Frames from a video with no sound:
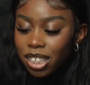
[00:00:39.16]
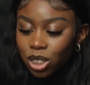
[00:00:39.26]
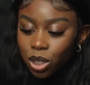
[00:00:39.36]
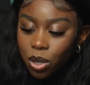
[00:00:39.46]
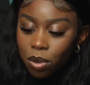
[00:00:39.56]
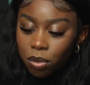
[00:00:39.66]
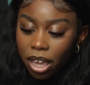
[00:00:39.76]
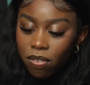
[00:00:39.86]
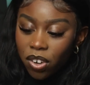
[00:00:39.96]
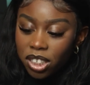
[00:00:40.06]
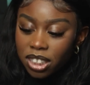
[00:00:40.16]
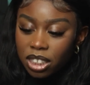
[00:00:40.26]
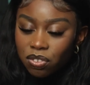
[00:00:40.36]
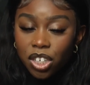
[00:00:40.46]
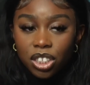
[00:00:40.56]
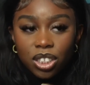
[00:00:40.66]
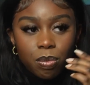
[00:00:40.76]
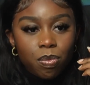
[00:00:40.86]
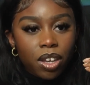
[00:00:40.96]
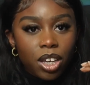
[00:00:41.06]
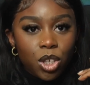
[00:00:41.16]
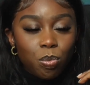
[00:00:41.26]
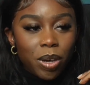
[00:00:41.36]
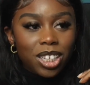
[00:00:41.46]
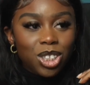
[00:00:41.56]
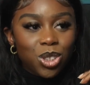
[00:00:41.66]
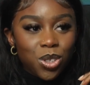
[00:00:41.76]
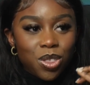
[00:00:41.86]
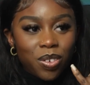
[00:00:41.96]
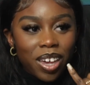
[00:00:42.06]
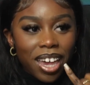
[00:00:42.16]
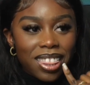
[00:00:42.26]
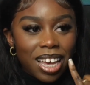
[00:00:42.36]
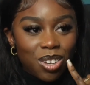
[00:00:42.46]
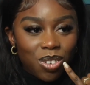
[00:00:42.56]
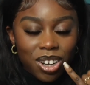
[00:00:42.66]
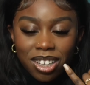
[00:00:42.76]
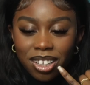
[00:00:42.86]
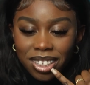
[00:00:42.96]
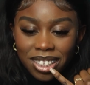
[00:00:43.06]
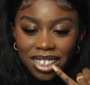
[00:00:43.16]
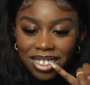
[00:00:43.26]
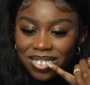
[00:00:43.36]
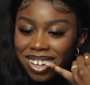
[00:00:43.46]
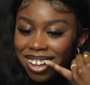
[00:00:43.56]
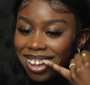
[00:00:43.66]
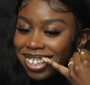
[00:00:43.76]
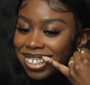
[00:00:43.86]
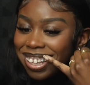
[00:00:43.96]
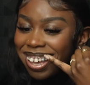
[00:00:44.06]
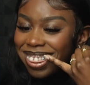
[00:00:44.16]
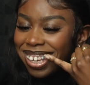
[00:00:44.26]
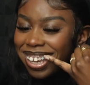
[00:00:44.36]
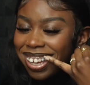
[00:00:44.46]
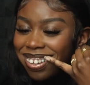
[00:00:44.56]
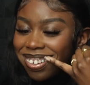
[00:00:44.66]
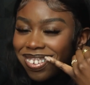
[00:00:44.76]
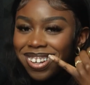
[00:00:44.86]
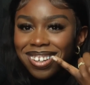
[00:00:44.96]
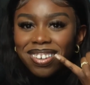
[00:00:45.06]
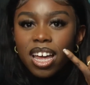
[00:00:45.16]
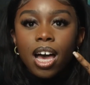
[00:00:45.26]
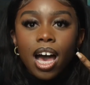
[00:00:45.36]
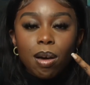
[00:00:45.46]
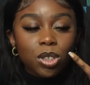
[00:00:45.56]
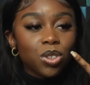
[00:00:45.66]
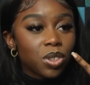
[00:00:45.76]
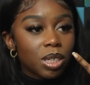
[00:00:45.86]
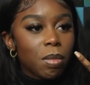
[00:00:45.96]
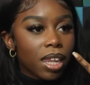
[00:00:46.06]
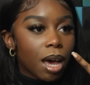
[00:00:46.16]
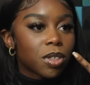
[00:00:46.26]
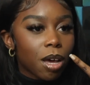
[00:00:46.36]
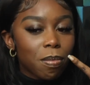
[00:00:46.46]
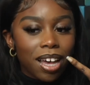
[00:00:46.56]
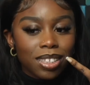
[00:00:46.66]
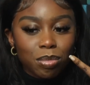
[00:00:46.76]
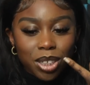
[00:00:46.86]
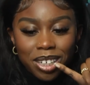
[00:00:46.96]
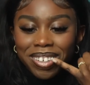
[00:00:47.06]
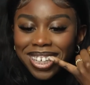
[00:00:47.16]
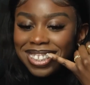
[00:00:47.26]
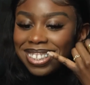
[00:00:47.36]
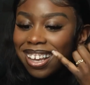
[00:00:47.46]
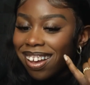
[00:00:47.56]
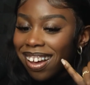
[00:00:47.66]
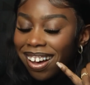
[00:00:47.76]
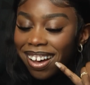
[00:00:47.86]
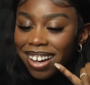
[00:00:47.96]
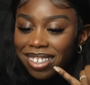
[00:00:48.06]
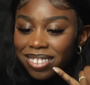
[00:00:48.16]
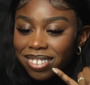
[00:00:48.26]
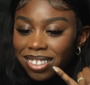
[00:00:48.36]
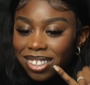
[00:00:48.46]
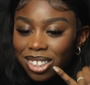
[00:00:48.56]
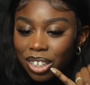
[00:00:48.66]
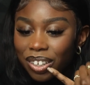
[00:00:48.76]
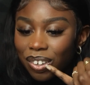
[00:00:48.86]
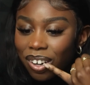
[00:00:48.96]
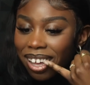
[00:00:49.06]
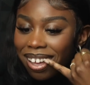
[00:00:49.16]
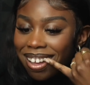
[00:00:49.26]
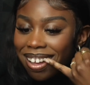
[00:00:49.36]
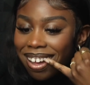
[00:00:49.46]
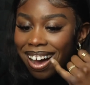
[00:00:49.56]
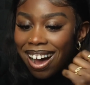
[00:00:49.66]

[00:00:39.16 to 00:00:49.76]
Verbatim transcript: so okay first things first you pick a tooth okay that you want to do it on so i think i want to do i'm also using my laptop as a mirror because yeah. um so so